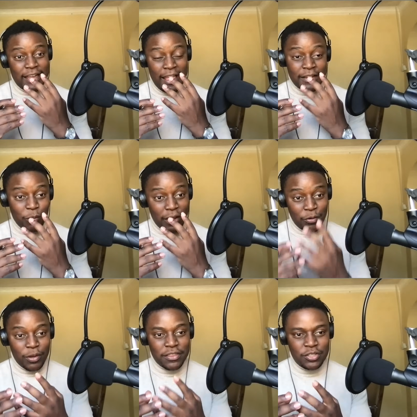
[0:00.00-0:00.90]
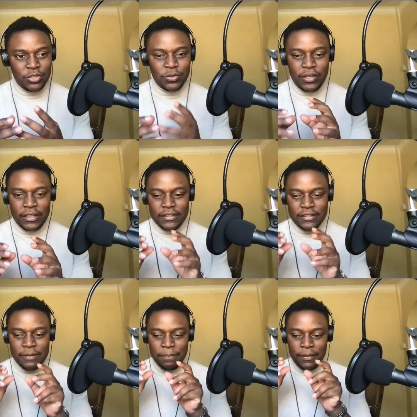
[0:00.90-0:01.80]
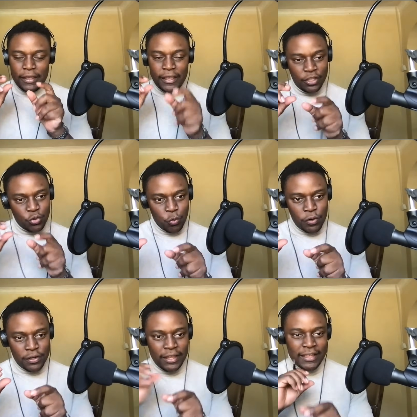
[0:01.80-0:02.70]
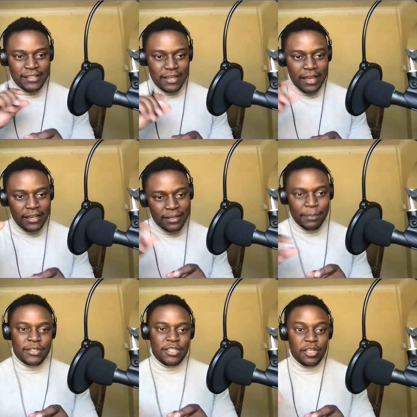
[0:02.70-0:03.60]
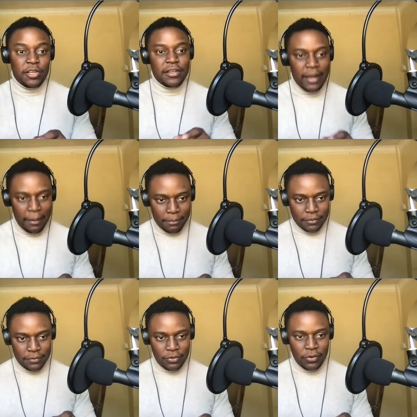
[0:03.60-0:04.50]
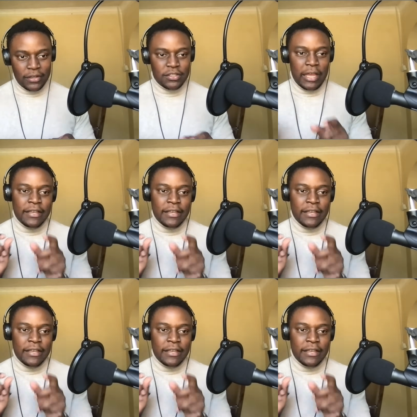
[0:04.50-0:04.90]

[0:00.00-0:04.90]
and what they do is each one they assign it a particular number, right?